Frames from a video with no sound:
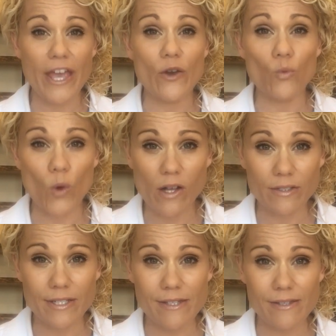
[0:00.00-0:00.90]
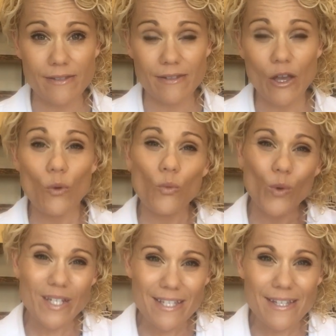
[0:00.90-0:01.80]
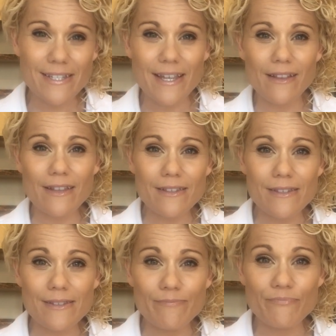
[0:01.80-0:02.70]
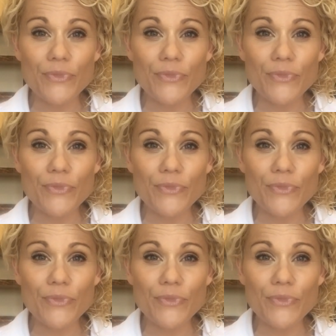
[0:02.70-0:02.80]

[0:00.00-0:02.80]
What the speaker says: and wellness. What does that tell us?